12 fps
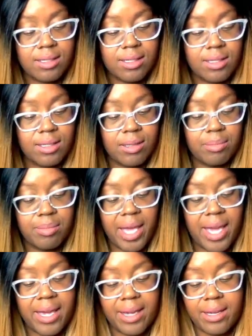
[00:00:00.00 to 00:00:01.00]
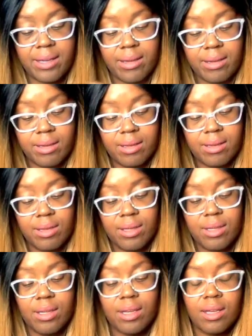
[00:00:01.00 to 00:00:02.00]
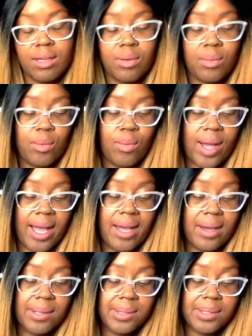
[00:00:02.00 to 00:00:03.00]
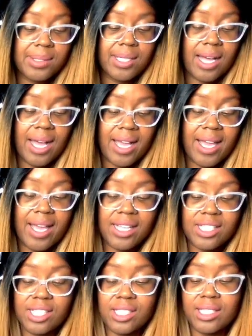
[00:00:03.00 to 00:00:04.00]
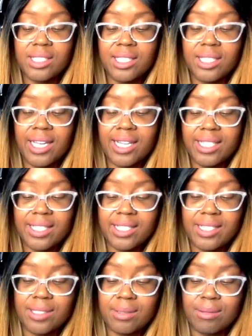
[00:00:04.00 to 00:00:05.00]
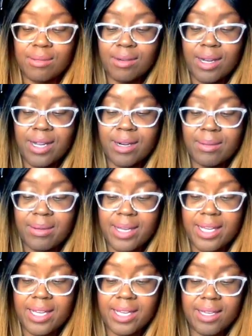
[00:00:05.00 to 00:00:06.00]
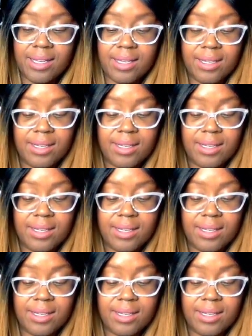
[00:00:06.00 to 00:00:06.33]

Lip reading: A little bag. Wow. I actually like this right away.